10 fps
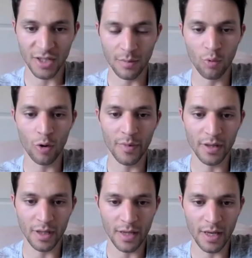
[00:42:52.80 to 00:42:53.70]
an I'm, appointment
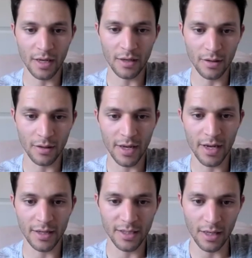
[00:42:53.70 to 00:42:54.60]
that they that they
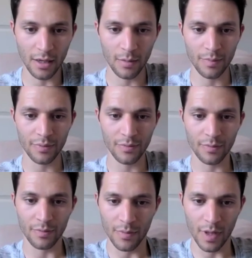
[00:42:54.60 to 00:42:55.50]
had set up
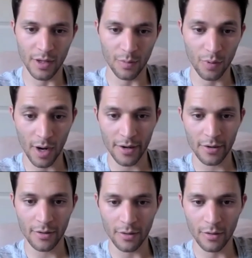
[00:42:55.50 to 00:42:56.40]
the year
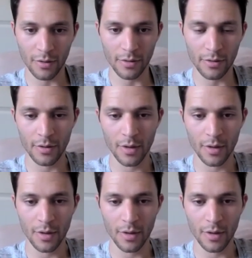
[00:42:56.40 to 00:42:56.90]
prior or